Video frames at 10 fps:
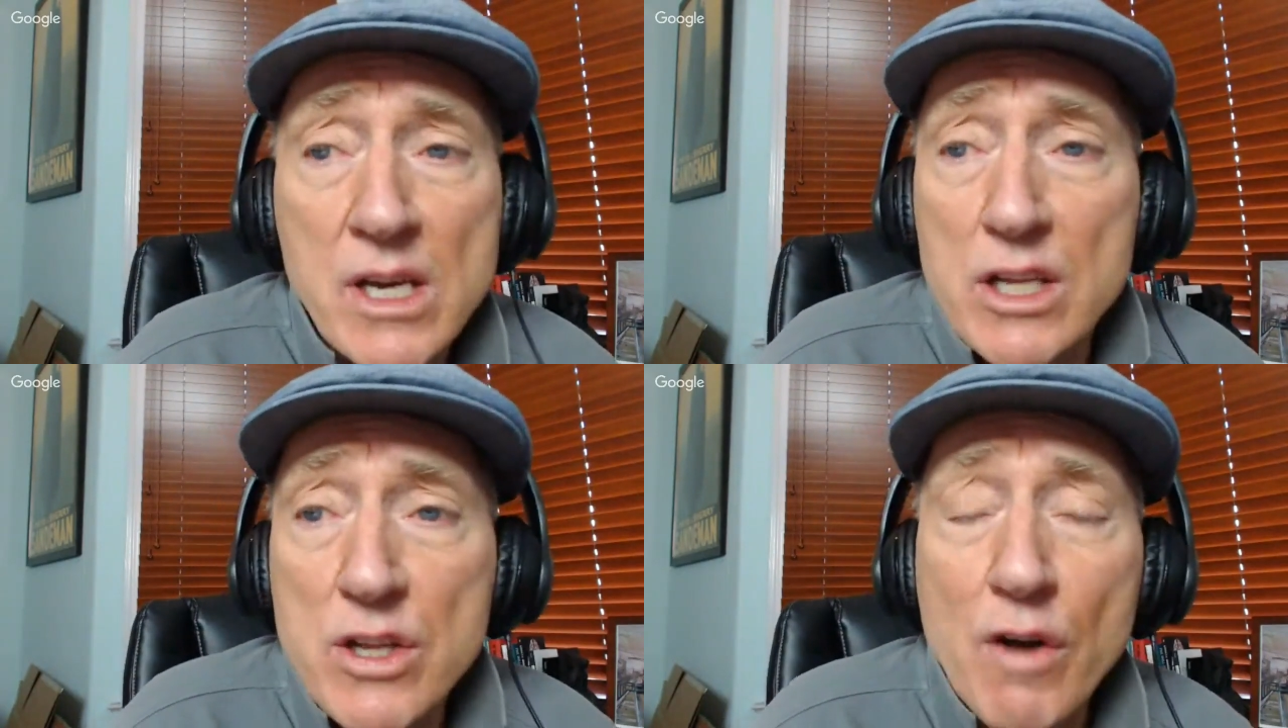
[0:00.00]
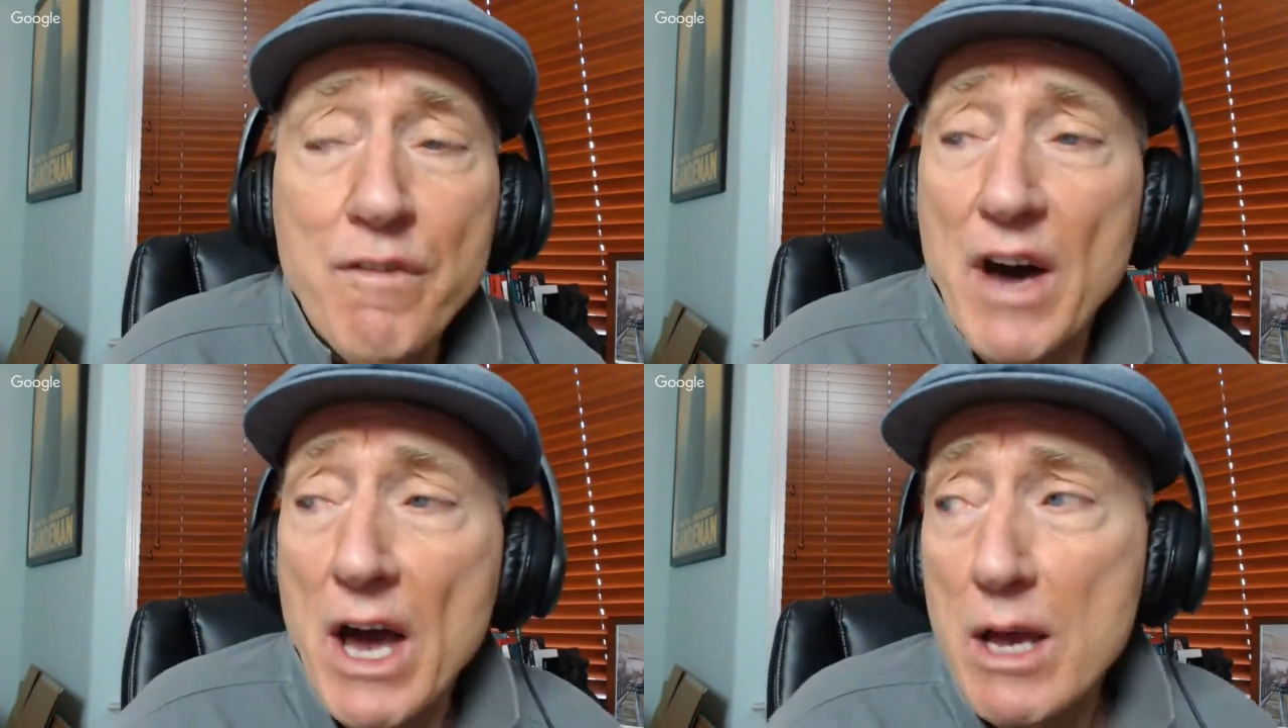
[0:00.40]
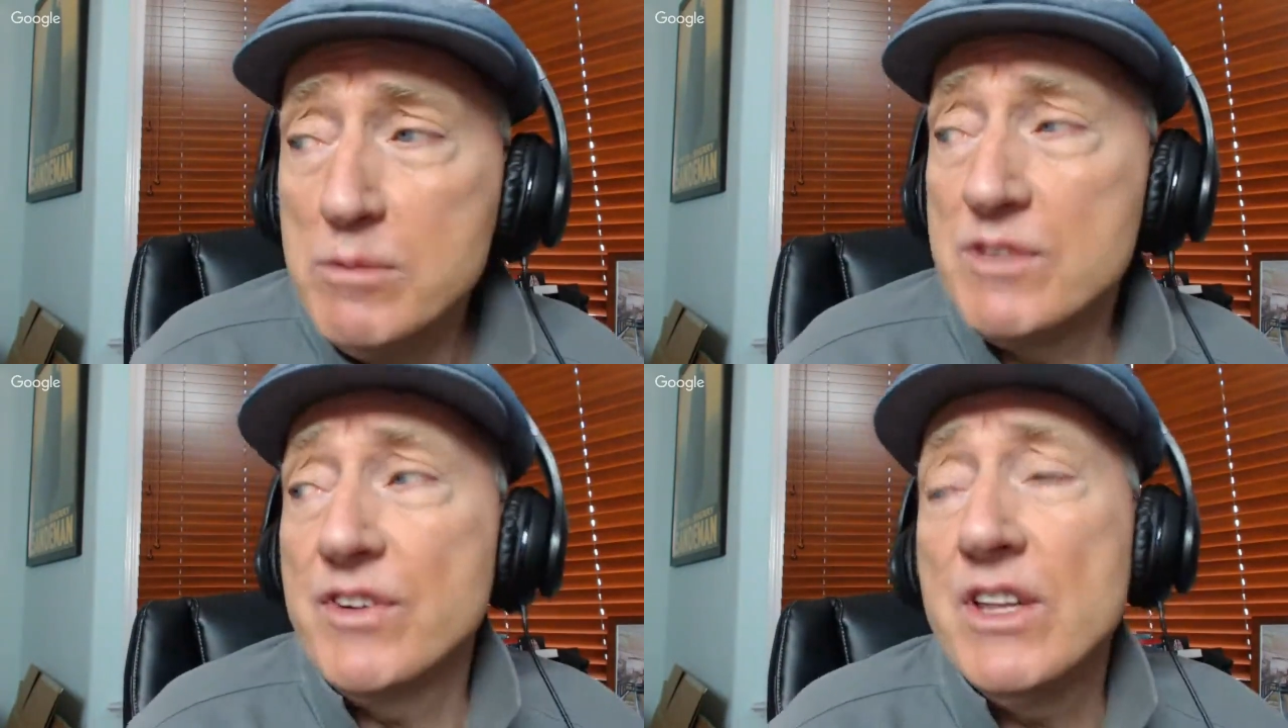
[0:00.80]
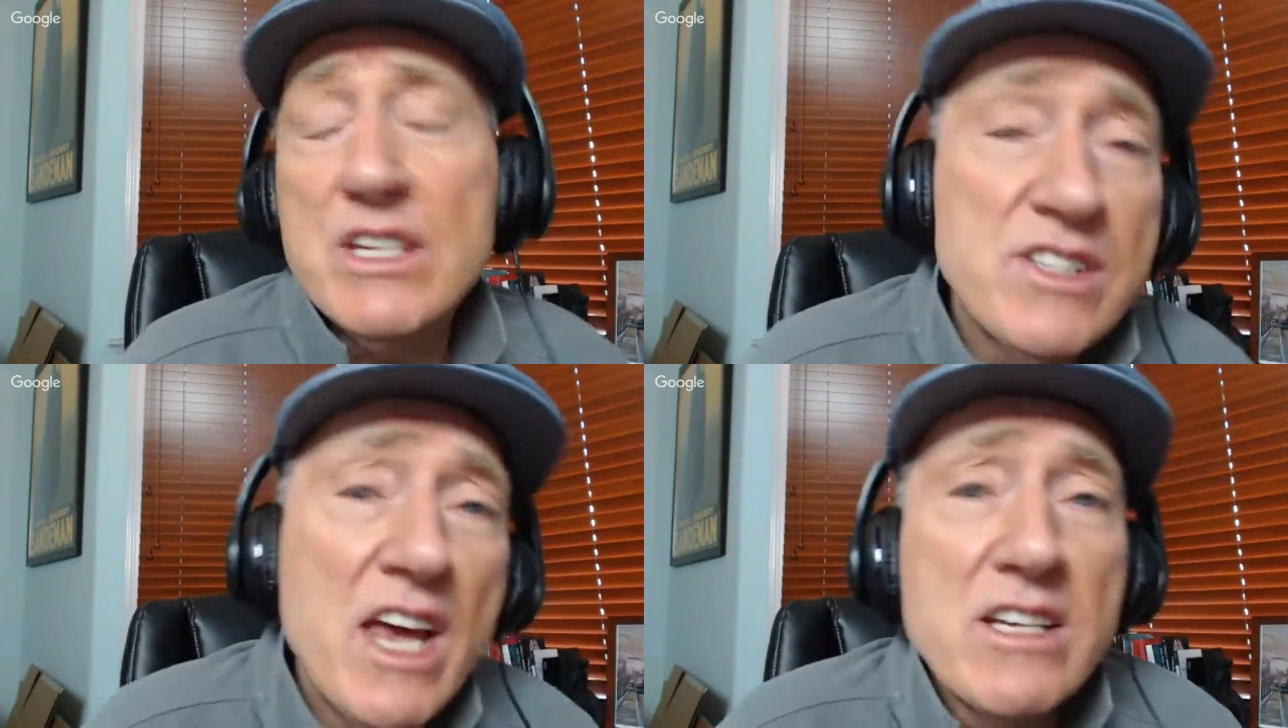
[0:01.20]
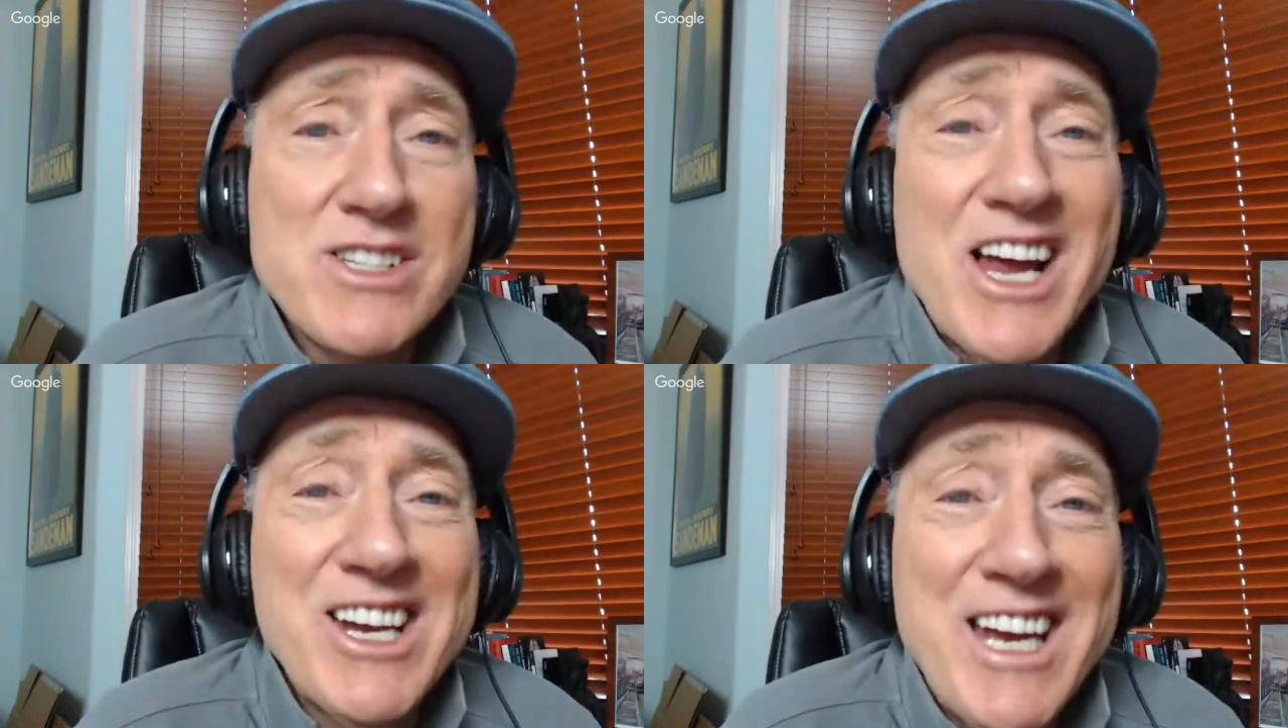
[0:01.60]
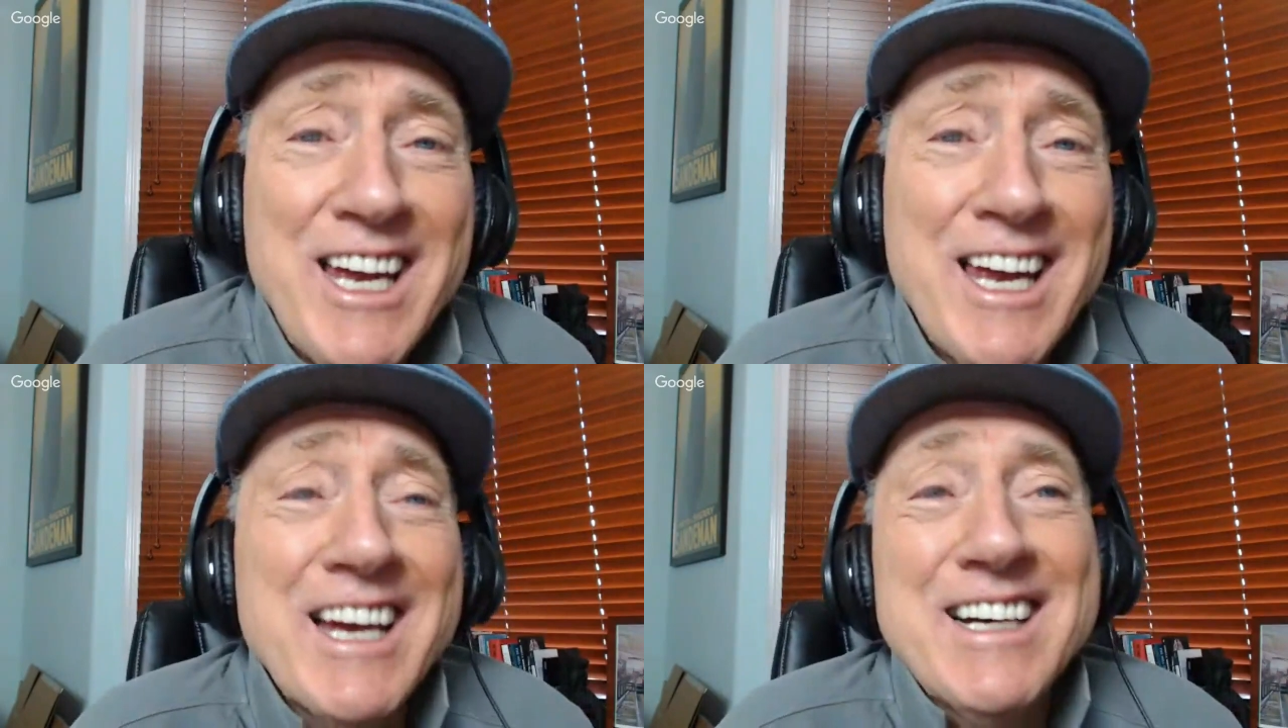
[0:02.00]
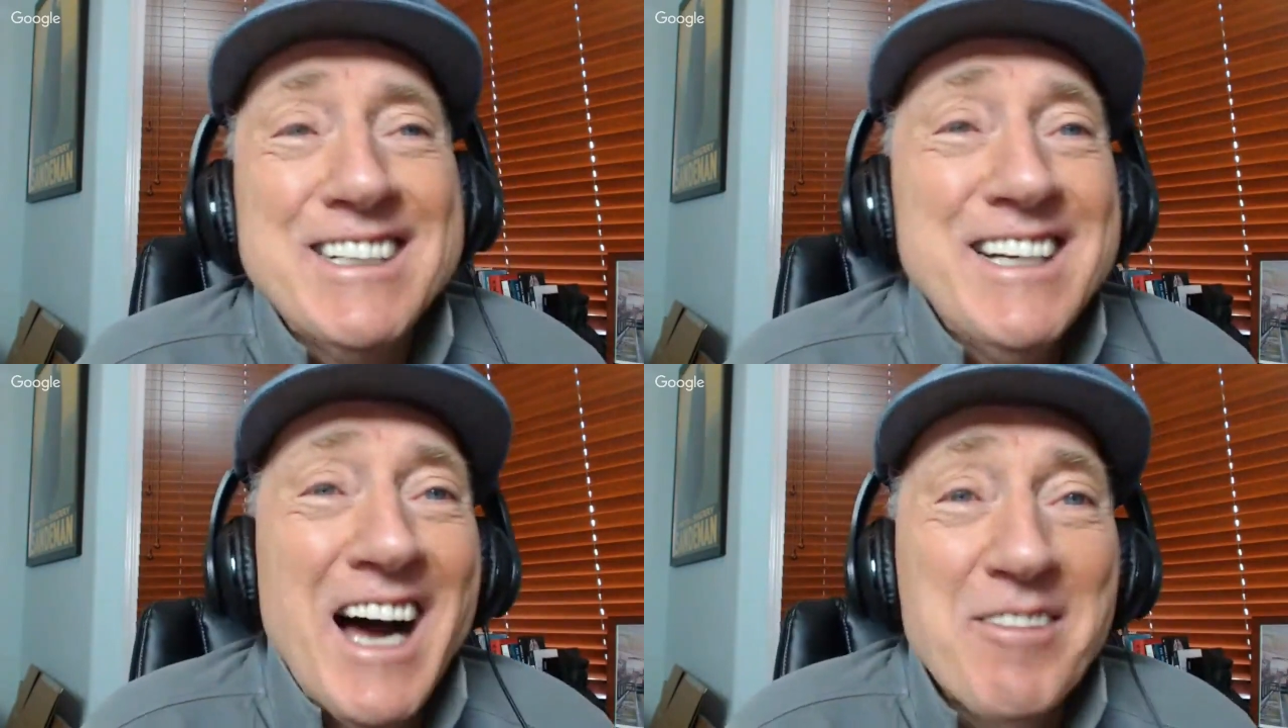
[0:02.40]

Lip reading: No vibes for the sex, honey. I'm